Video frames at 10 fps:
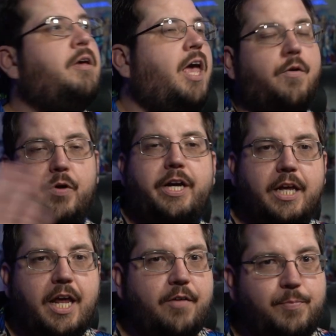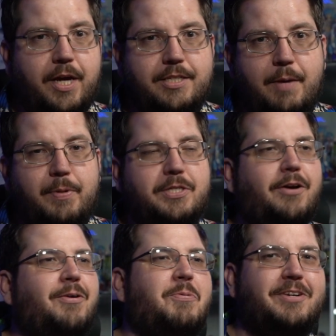If we're going to get an FPS
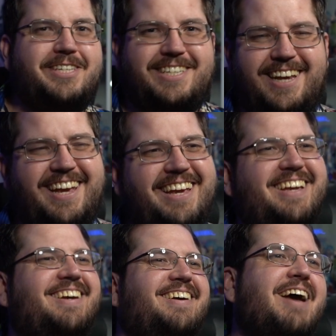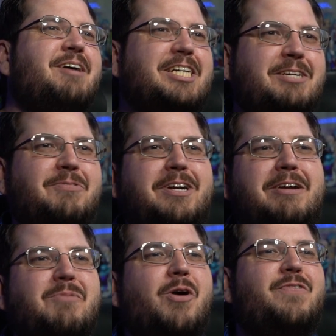episode, we'll see. I'm actually
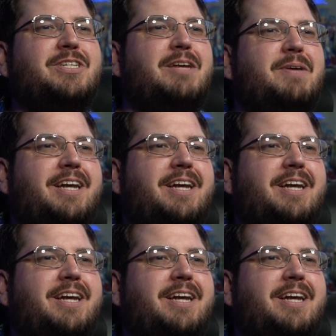wondering more if it's going to be